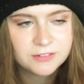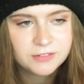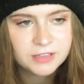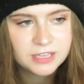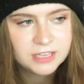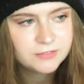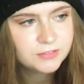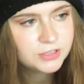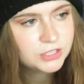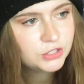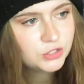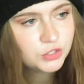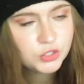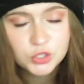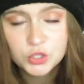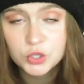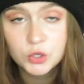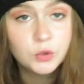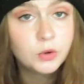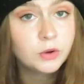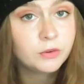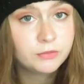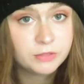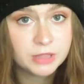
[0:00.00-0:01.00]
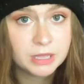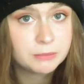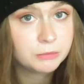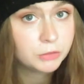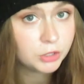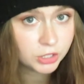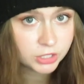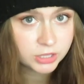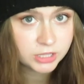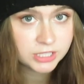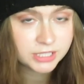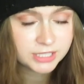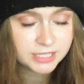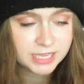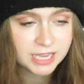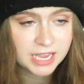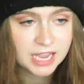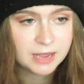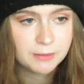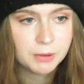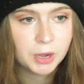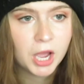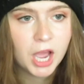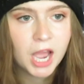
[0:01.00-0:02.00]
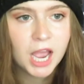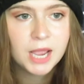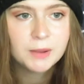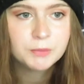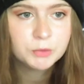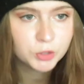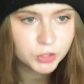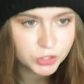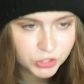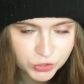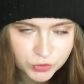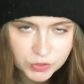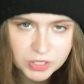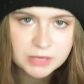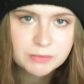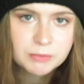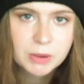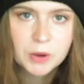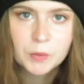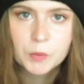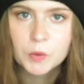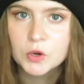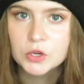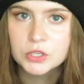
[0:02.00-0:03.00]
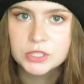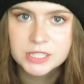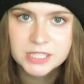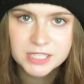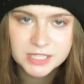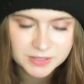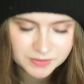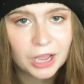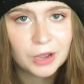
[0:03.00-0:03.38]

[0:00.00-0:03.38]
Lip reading: if even 2 of them look the same, I am going to eat my words.